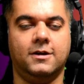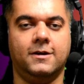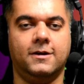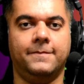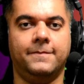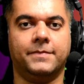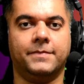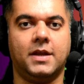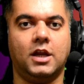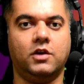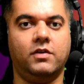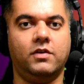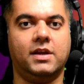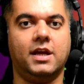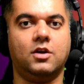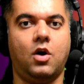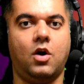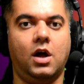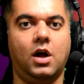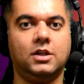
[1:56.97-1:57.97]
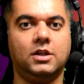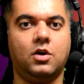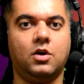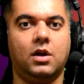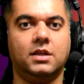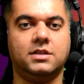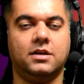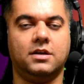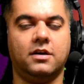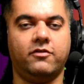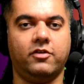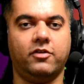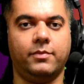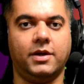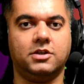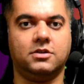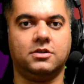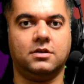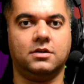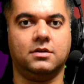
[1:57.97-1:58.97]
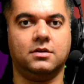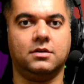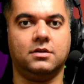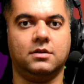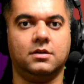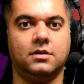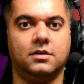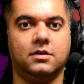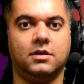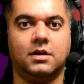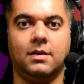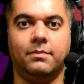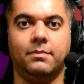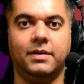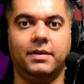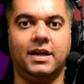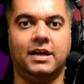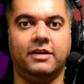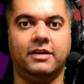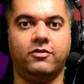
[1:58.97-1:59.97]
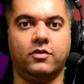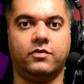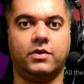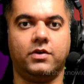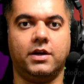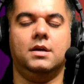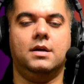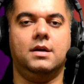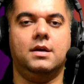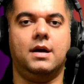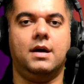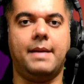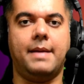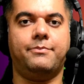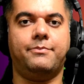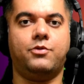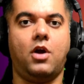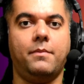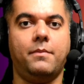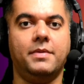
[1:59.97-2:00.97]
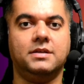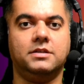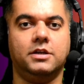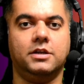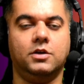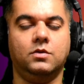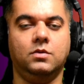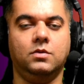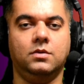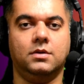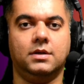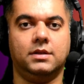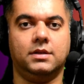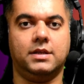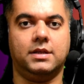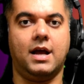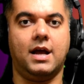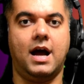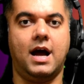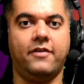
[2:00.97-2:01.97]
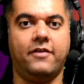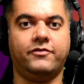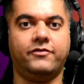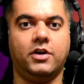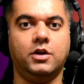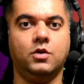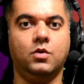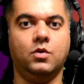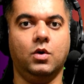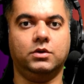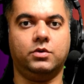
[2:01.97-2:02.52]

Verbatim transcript: and you will get all the knowledge and information completely for free. I promise you that after you go through